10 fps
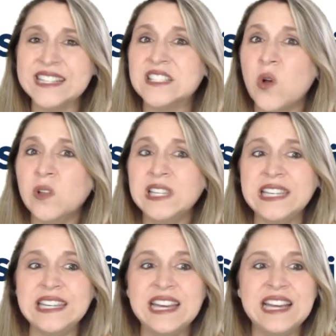It's
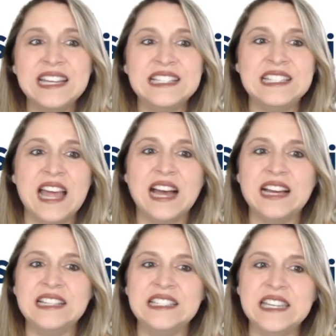only
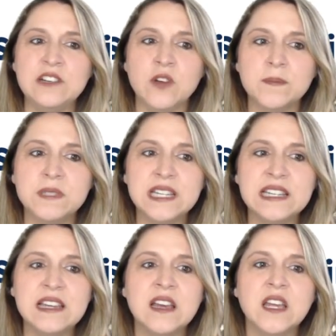
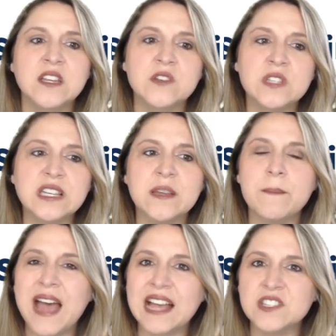decrypted using the
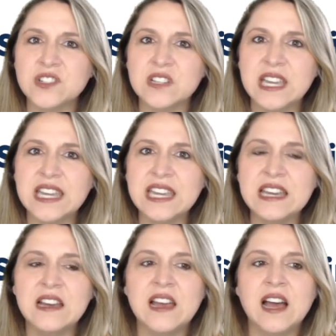master
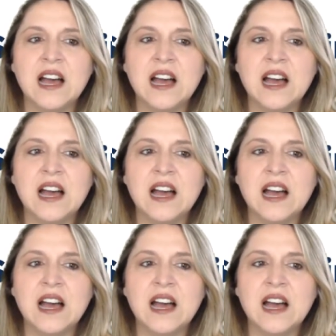key.